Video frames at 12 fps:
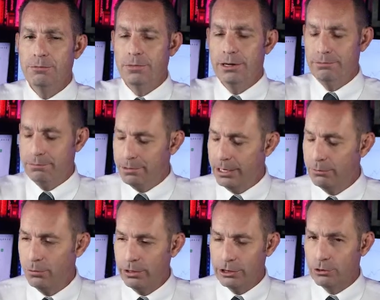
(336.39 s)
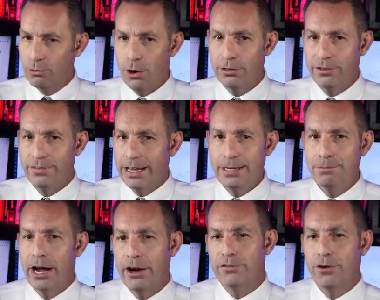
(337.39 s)
But with the growth of any
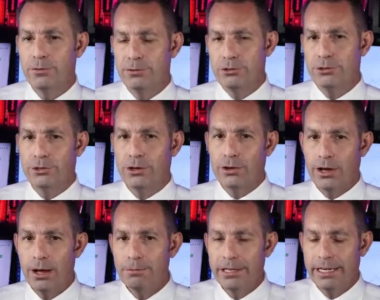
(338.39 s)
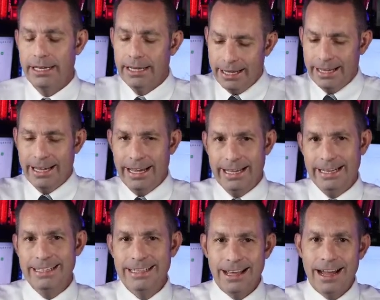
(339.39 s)
biopharmaceutical company, it
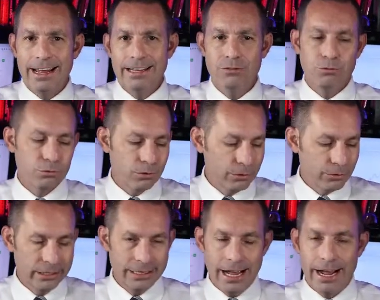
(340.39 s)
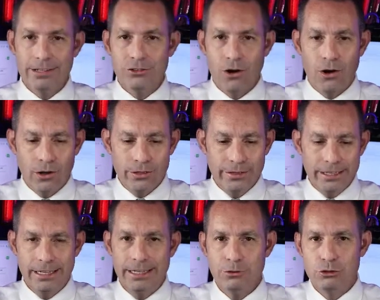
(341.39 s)
in line relies on
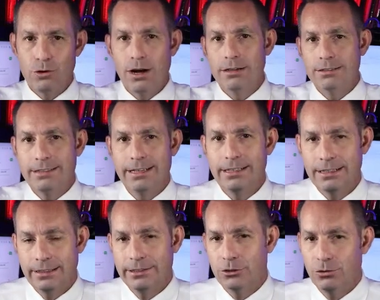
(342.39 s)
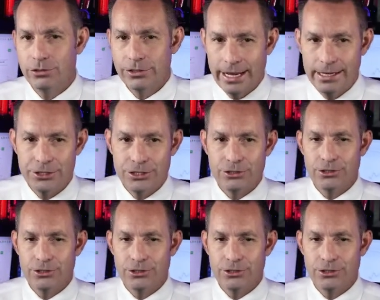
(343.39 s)
the drugs in clinical stages.